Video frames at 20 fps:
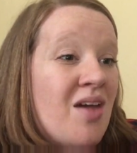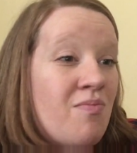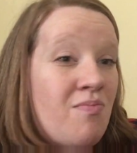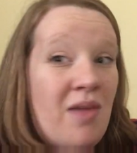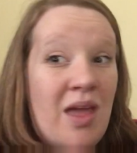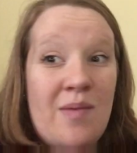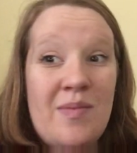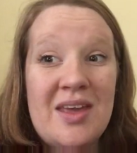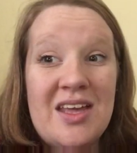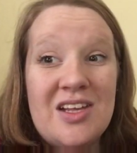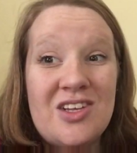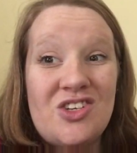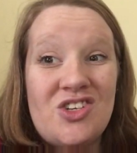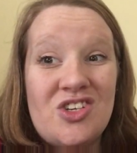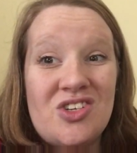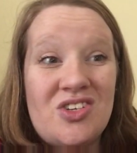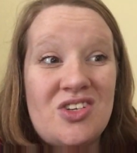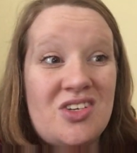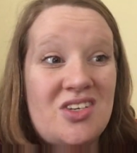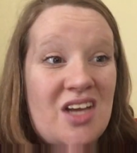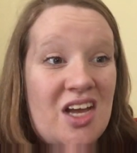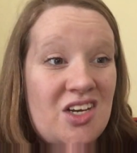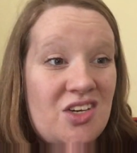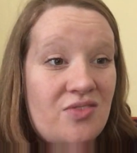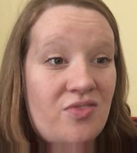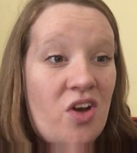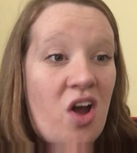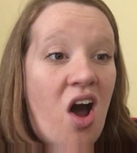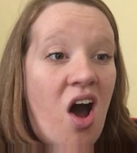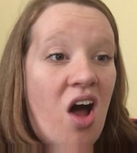"Maybe it's just a touch
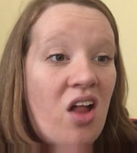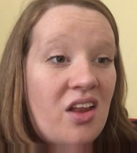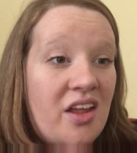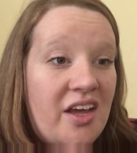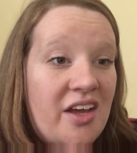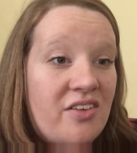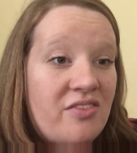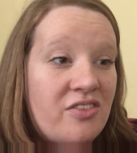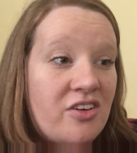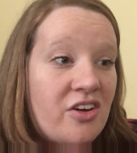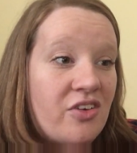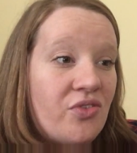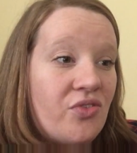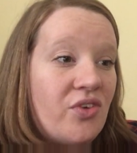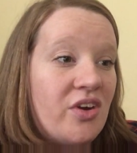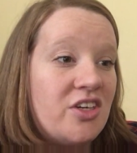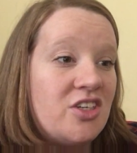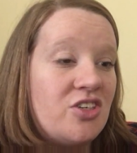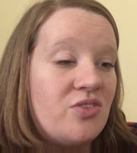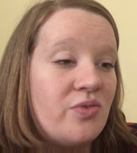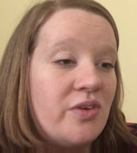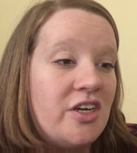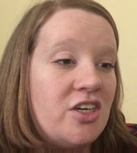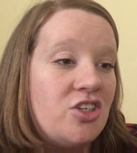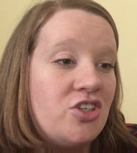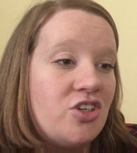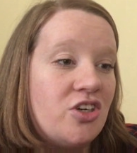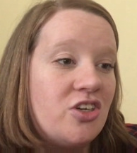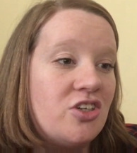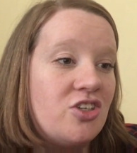of colic," Vern
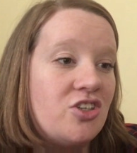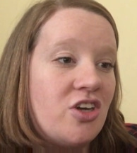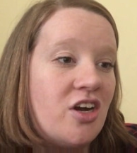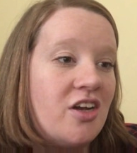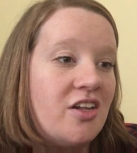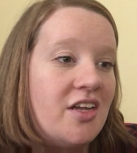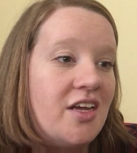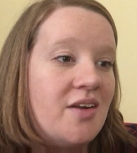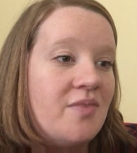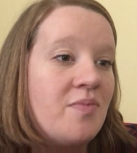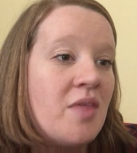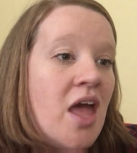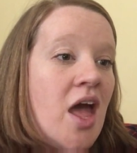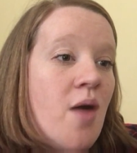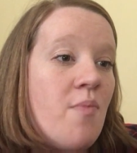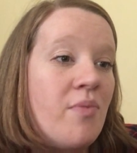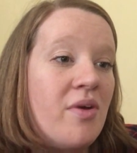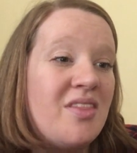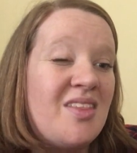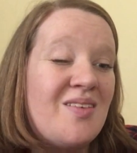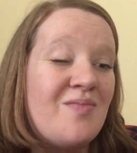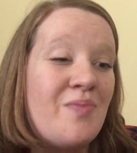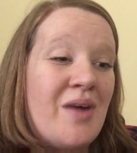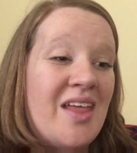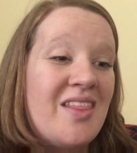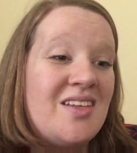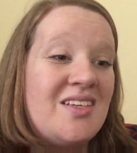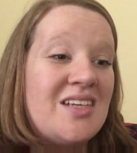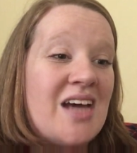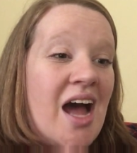reassured Charlotte. But by
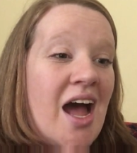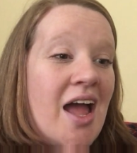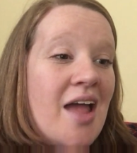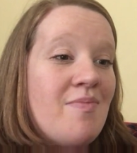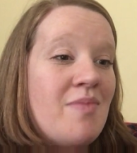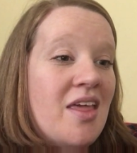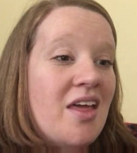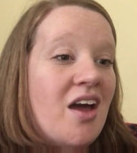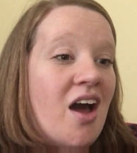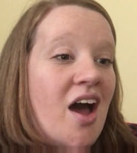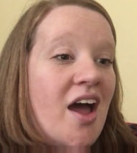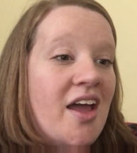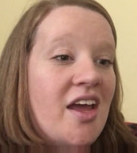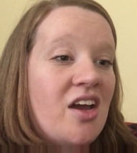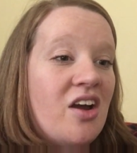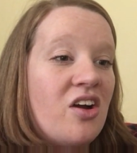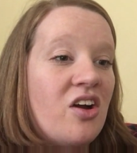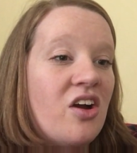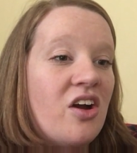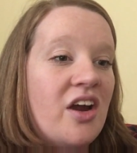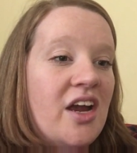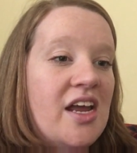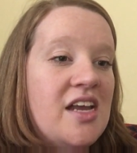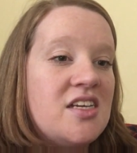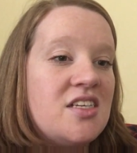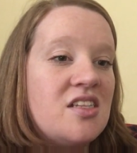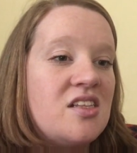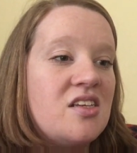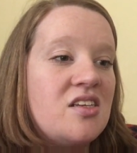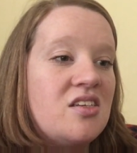the time they got her
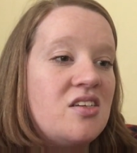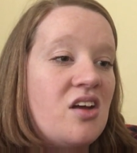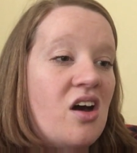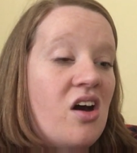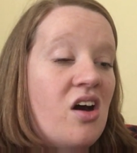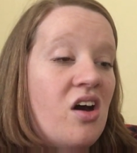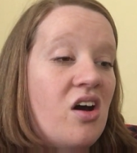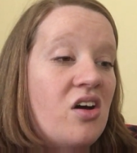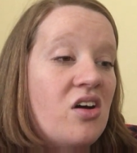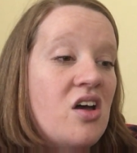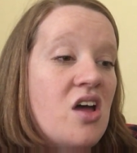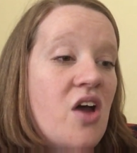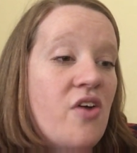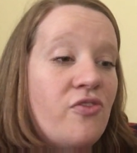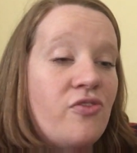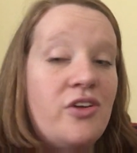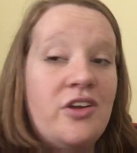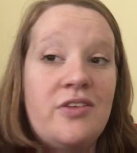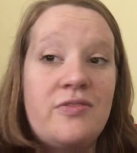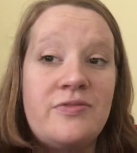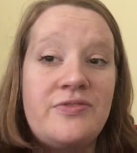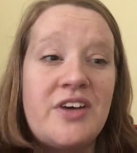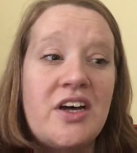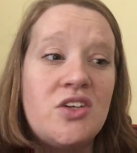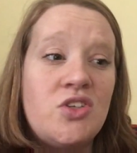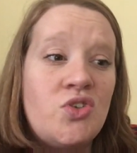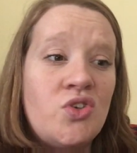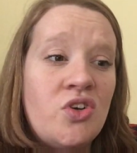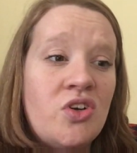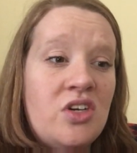into the stall, Freedom fell
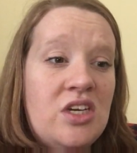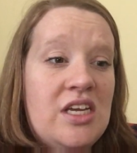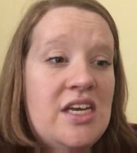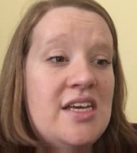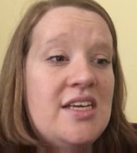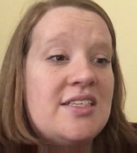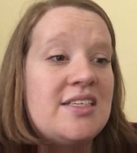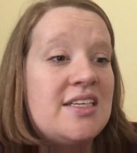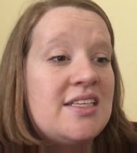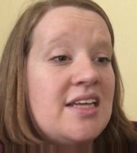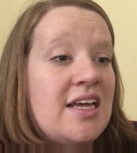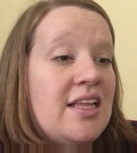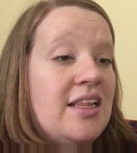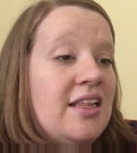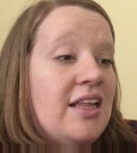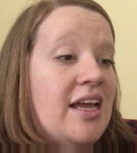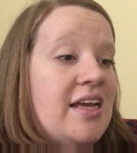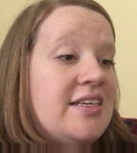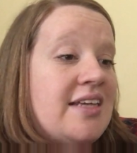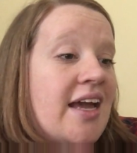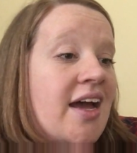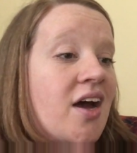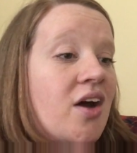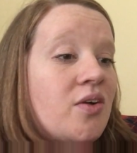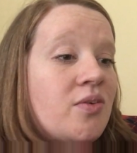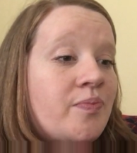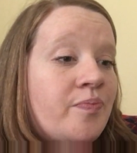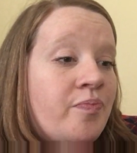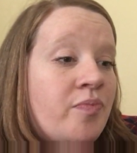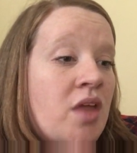to her knees and then lay
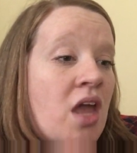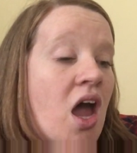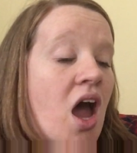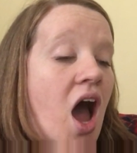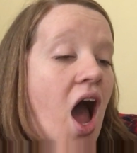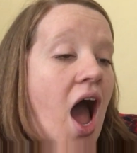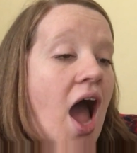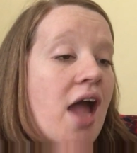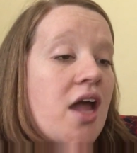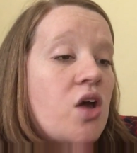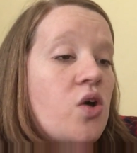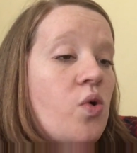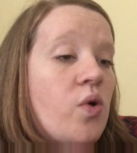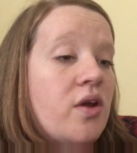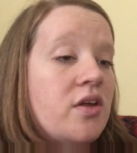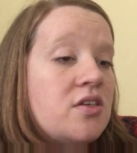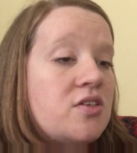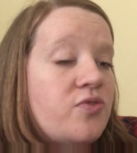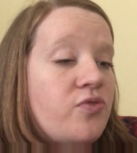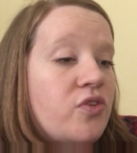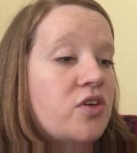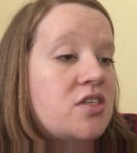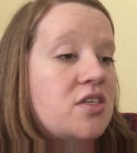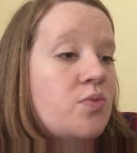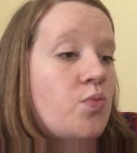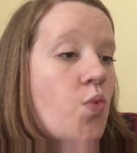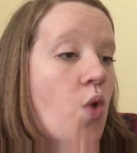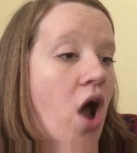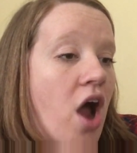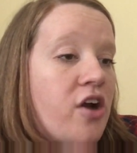down. "I'm going for
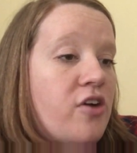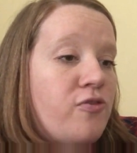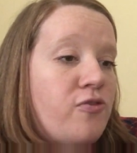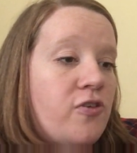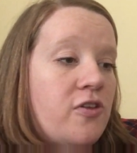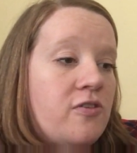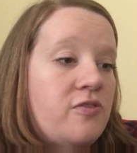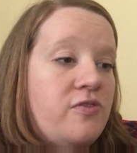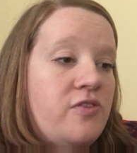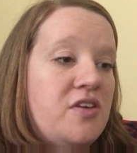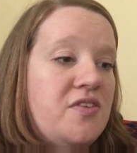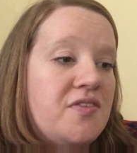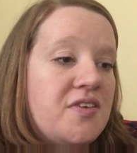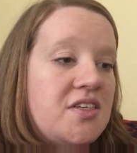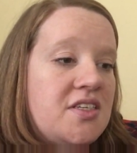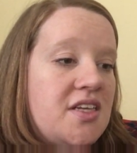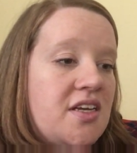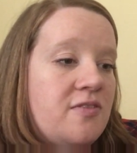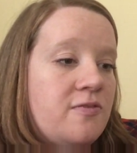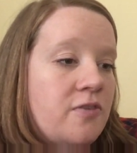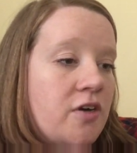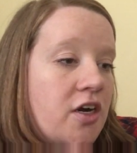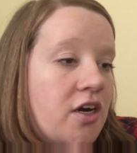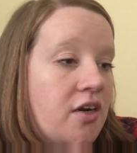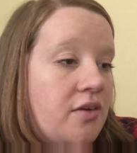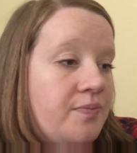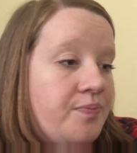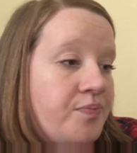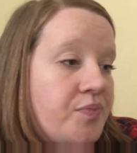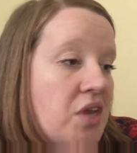some water for the fever," said
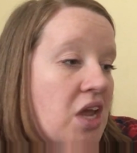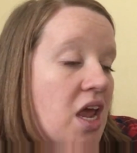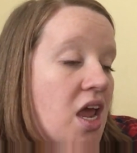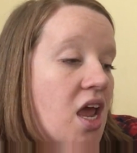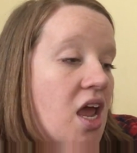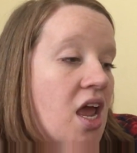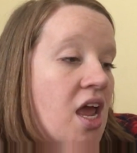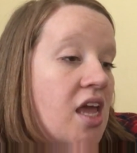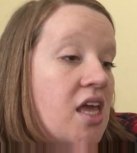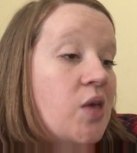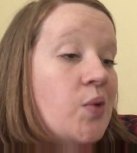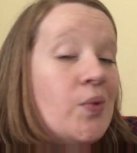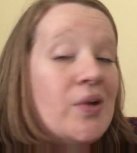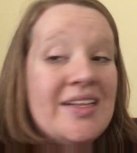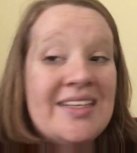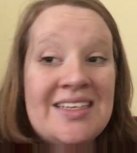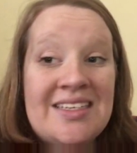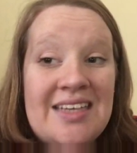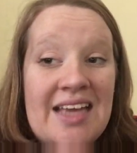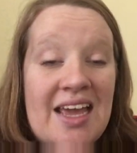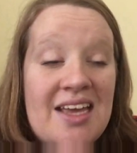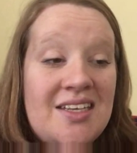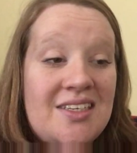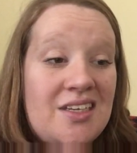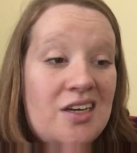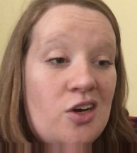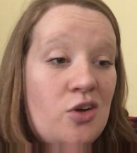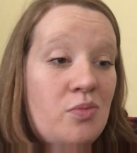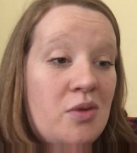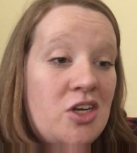Vern. He wouldn't say
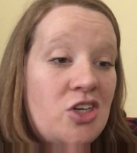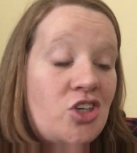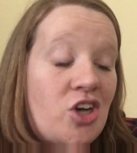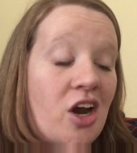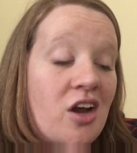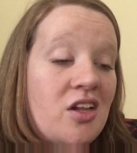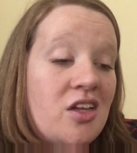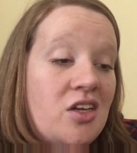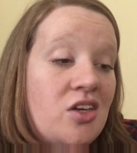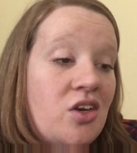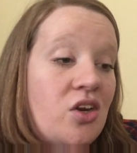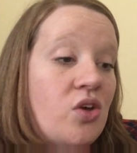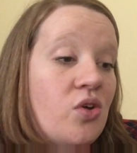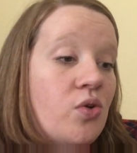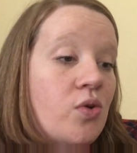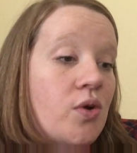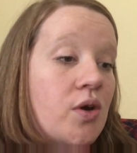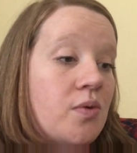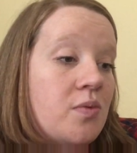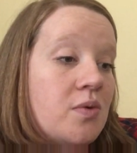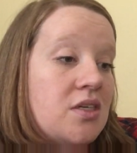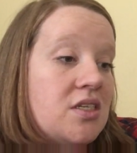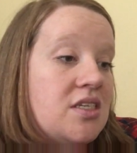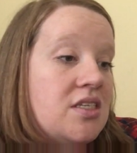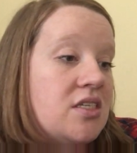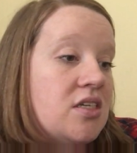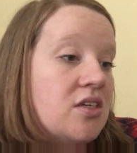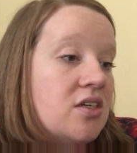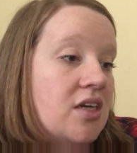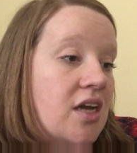so, but Charlotte knew it was
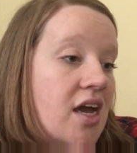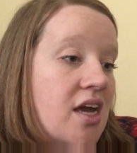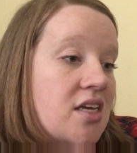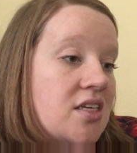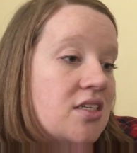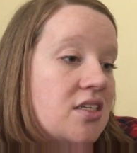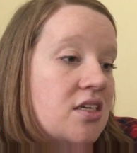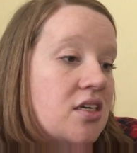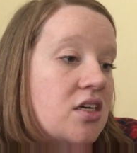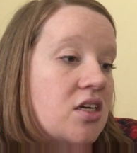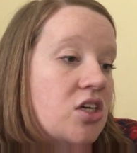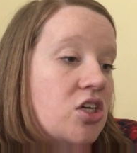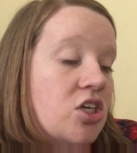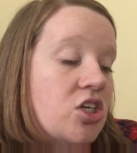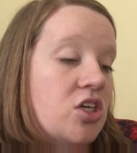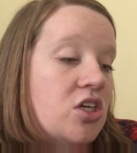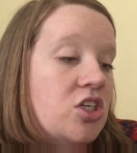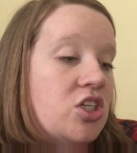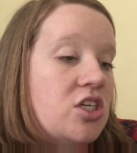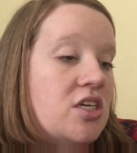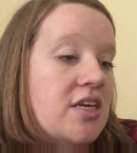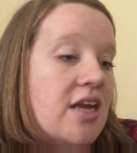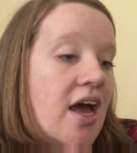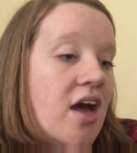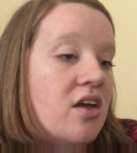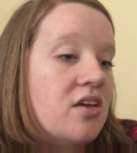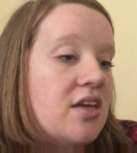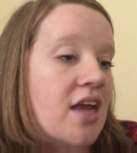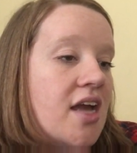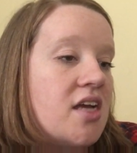serious. She
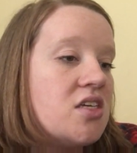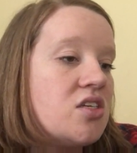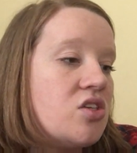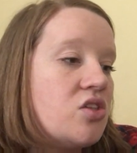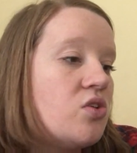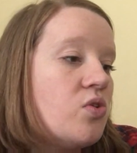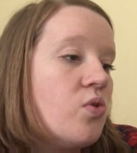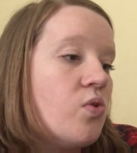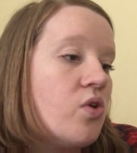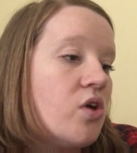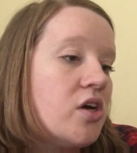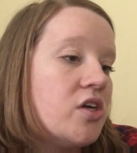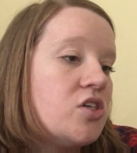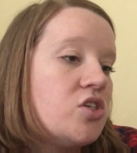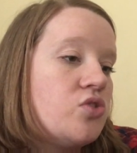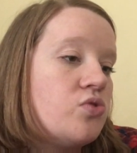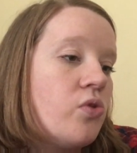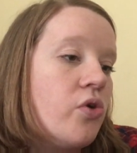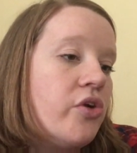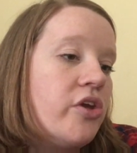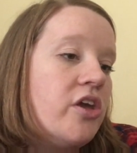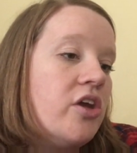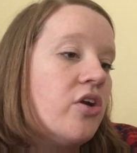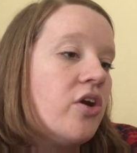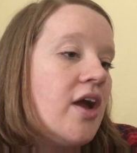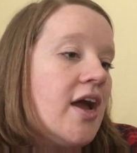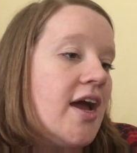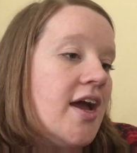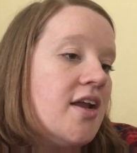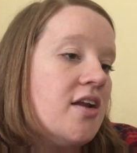knelt next to the horse, stroking her
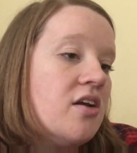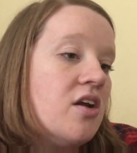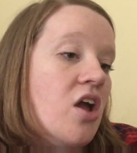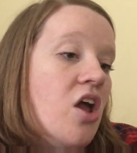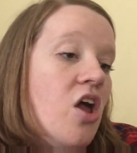head.